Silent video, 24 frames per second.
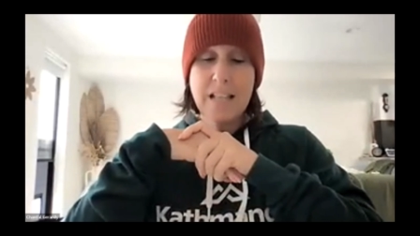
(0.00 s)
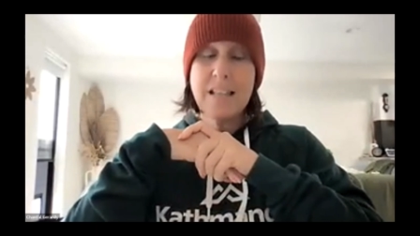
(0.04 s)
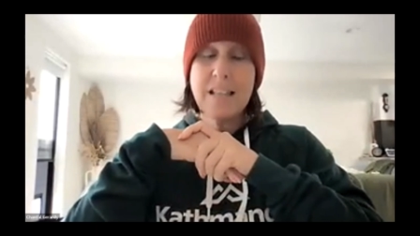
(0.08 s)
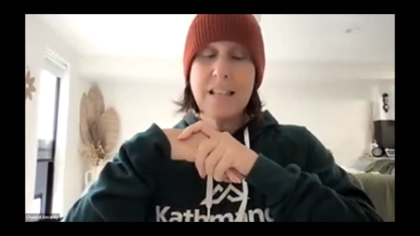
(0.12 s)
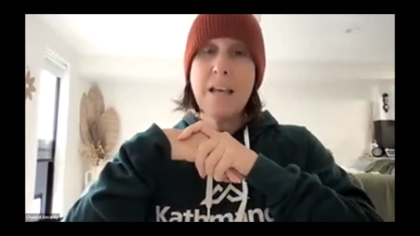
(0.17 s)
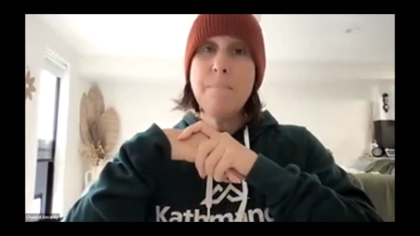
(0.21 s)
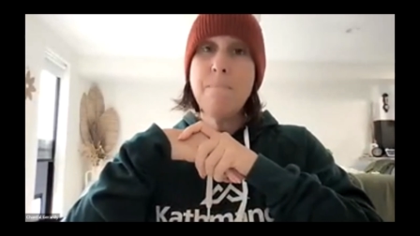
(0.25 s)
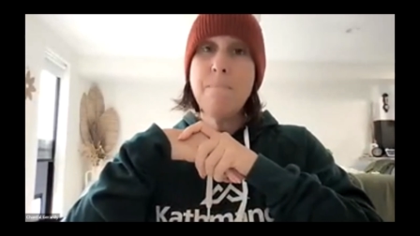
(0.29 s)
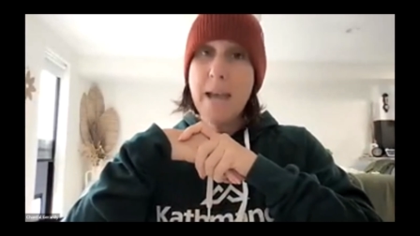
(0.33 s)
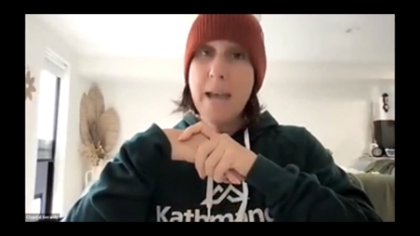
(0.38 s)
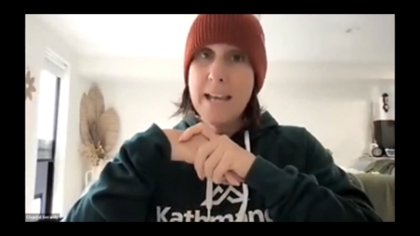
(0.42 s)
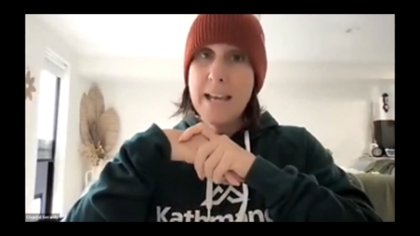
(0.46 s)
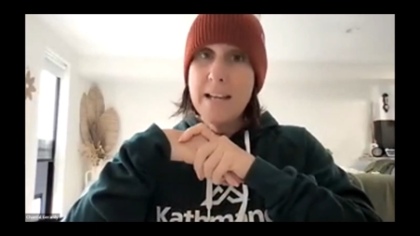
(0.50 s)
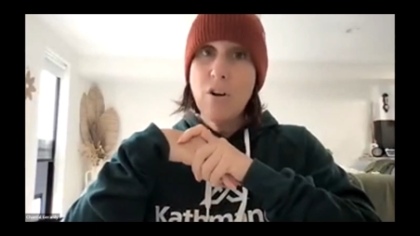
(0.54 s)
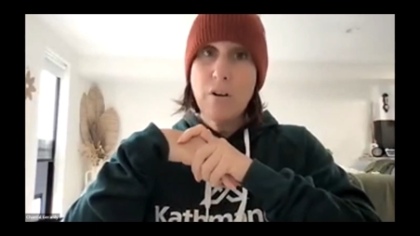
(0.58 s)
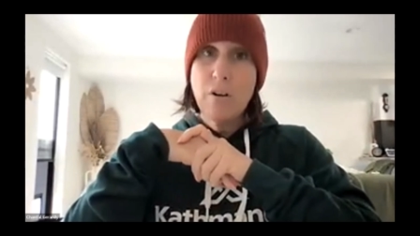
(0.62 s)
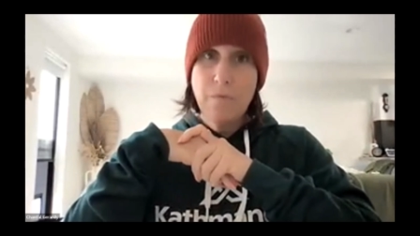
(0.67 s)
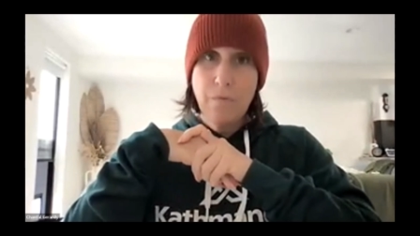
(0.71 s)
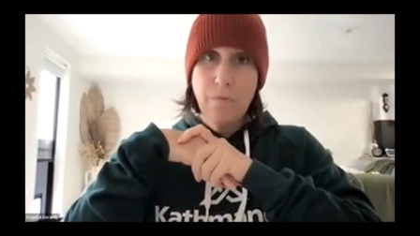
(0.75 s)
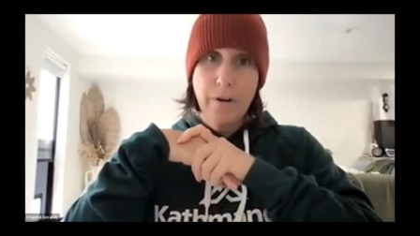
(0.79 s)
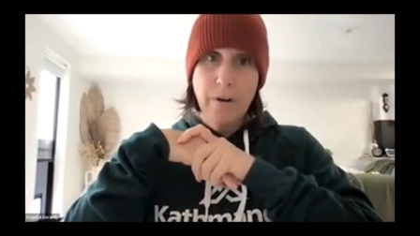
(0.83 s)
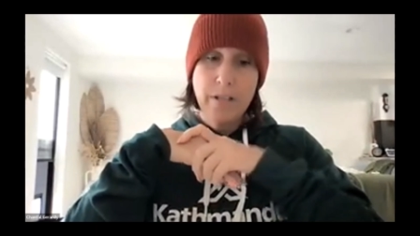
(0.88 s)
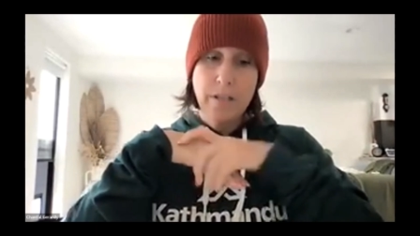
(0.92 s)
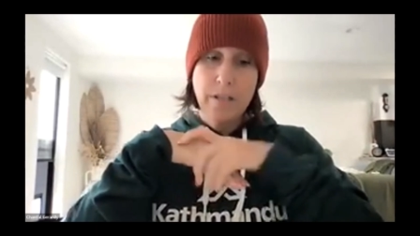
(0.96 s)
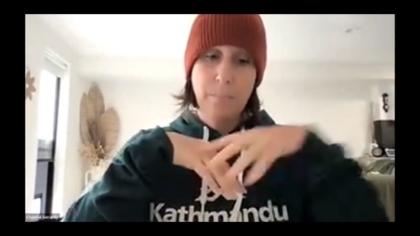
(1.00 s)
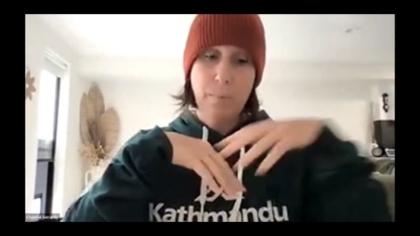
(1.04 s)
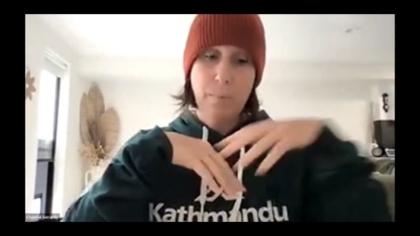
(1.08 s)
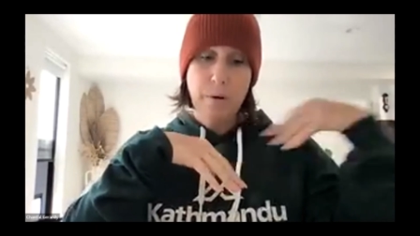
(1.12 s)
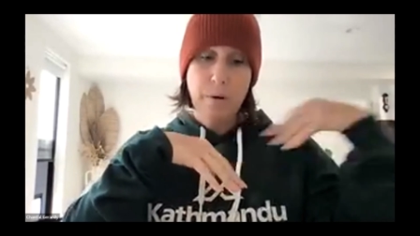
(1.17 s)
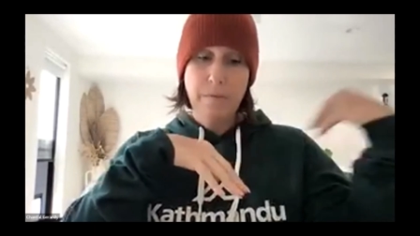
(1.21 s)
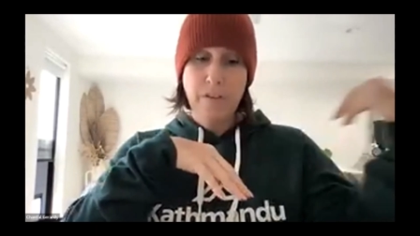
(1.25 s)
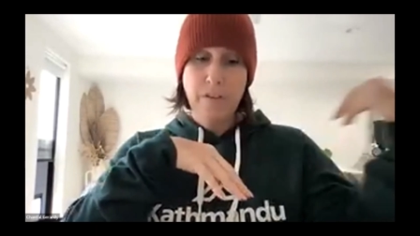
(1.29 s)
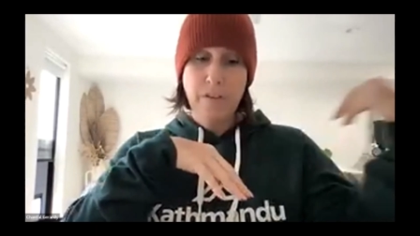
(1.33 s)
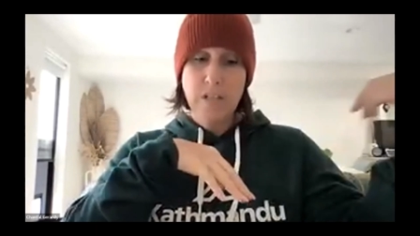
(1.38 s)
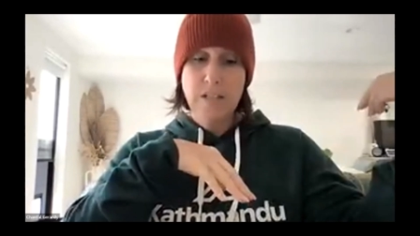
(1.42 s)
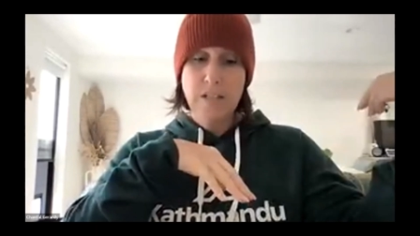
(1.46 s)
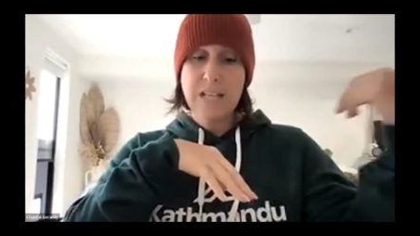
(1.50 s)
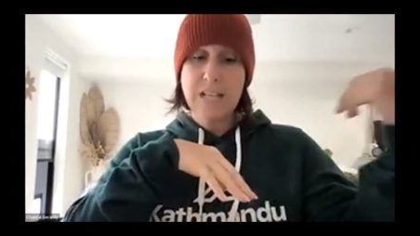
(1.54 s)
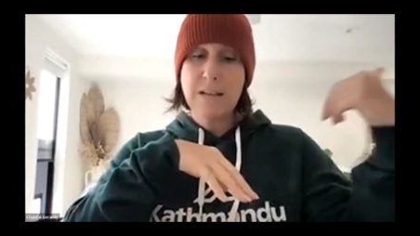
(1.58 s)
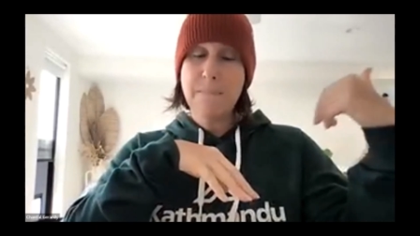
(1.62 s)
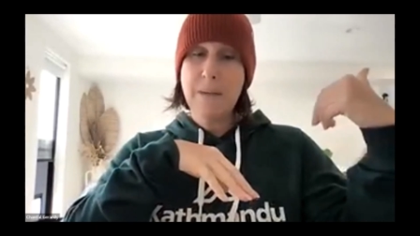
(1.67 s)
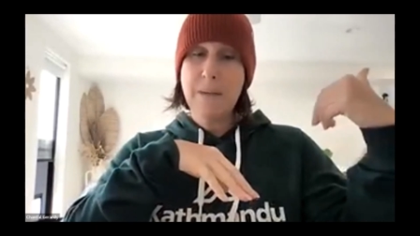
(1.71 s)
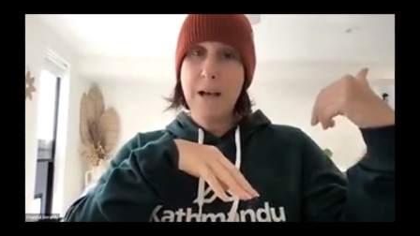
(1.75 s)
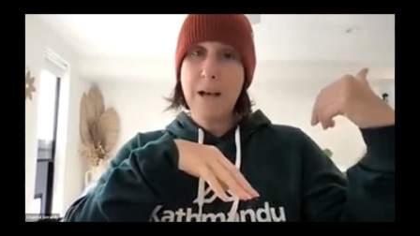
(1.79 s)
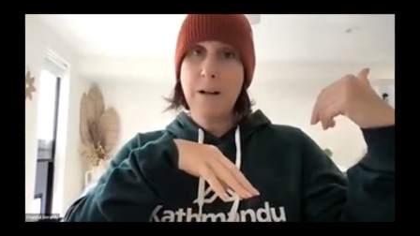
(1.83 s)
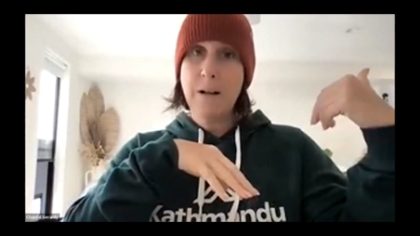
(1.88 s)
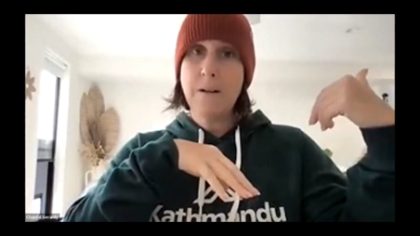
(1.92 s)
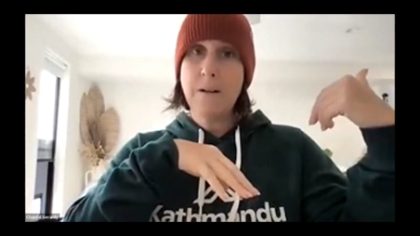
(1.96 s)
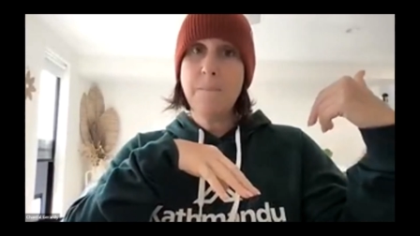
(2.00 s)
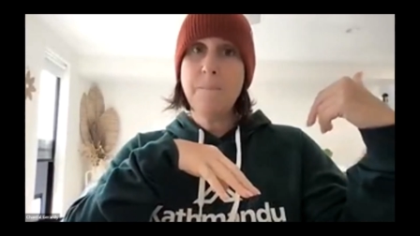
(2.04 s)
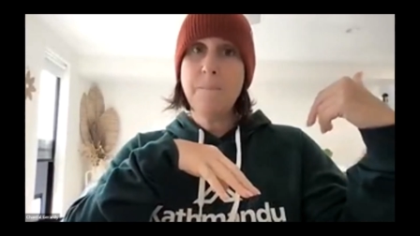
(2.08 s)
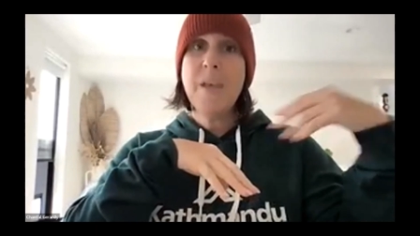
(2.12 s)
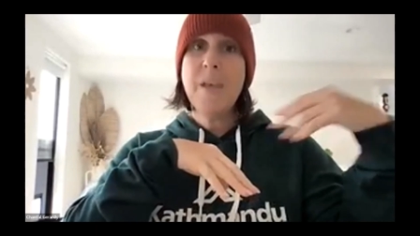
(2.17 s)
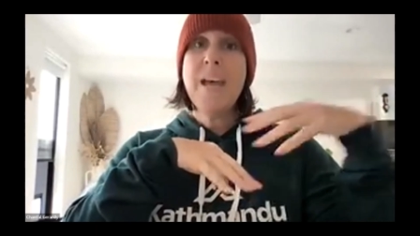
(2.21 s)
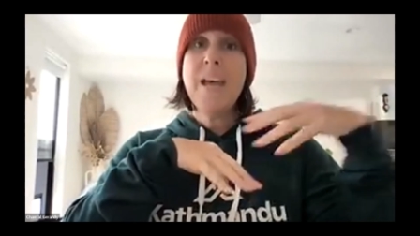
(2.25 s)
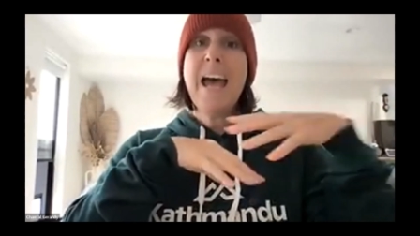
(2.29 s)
that they may not have read the previous email